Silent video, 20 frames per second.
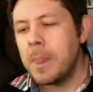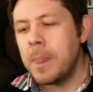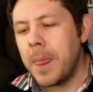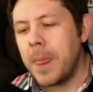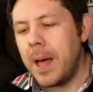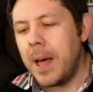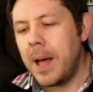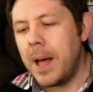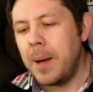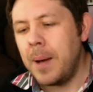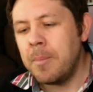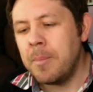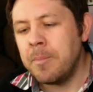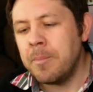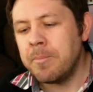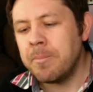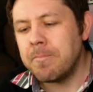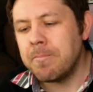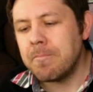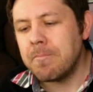
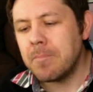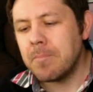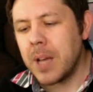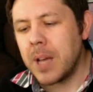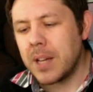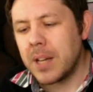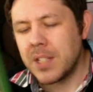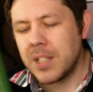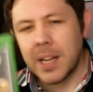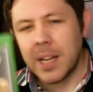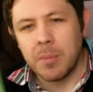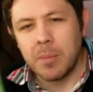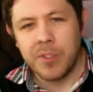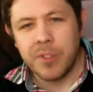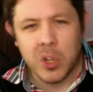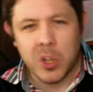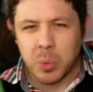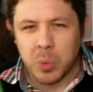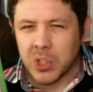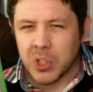Kind of
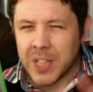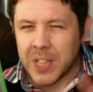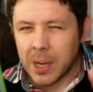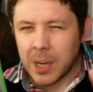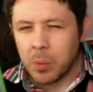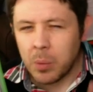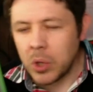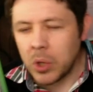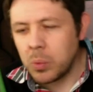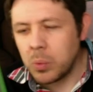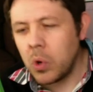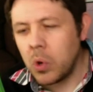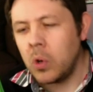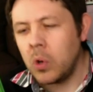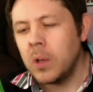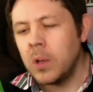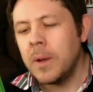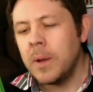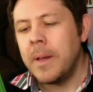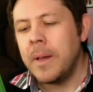Second World War
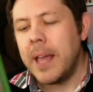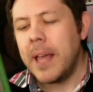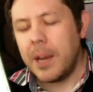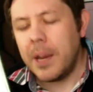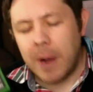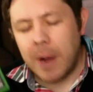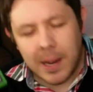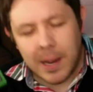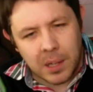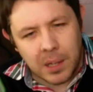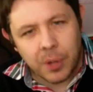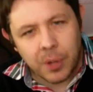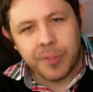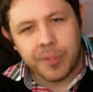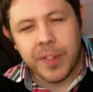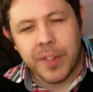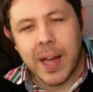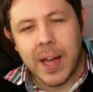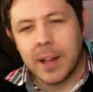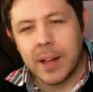era. I love
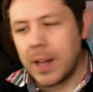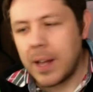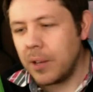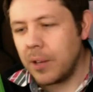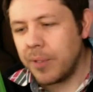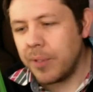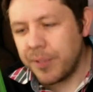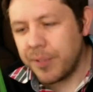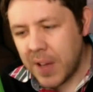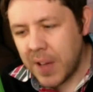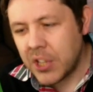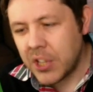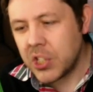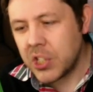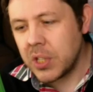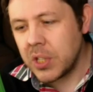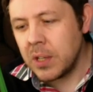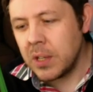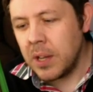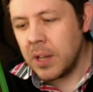that. I love the
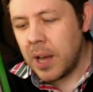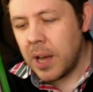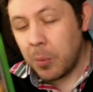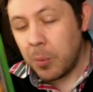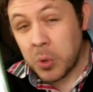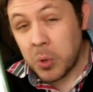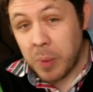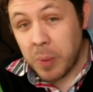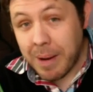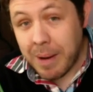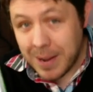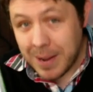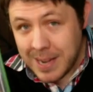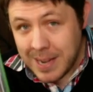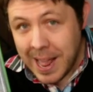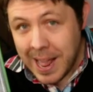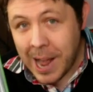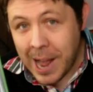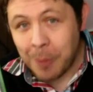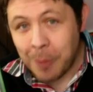fashion. I wouldn't wear it
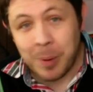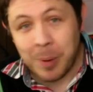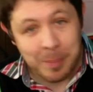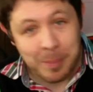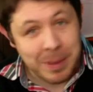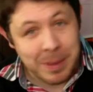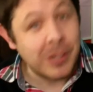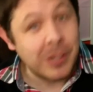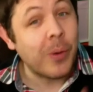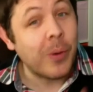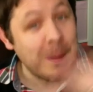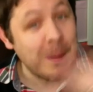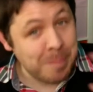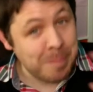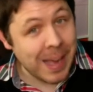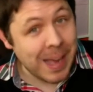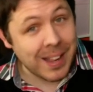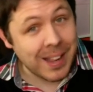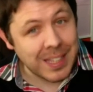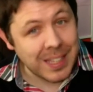now, but I mean, looking
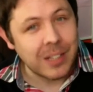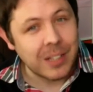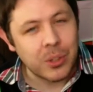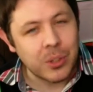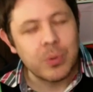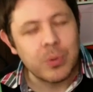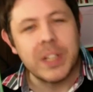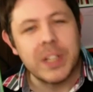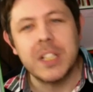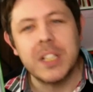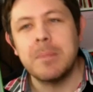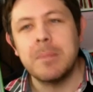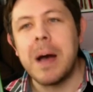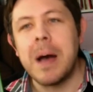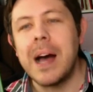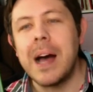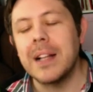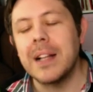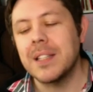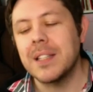back, I think it looks really
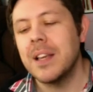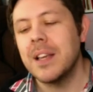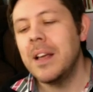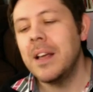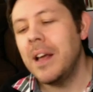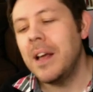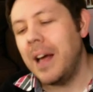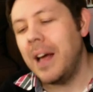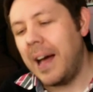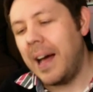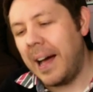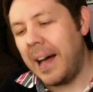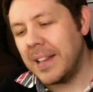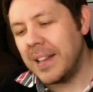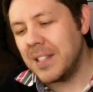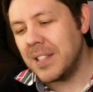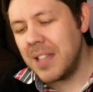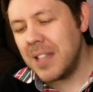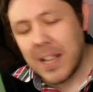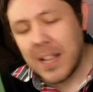smart.
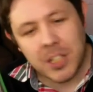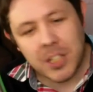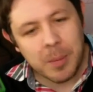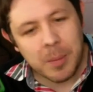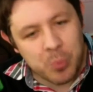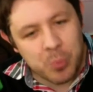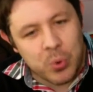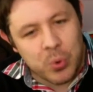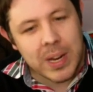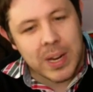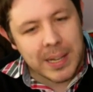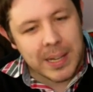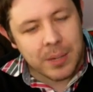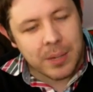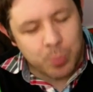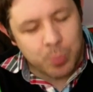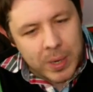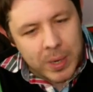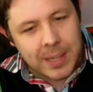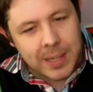And yes, I'm really,
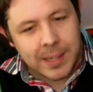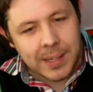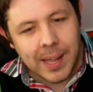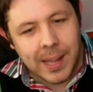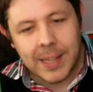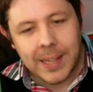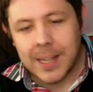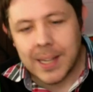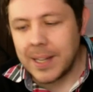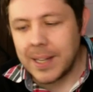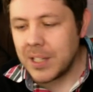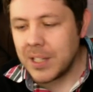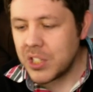really liking it.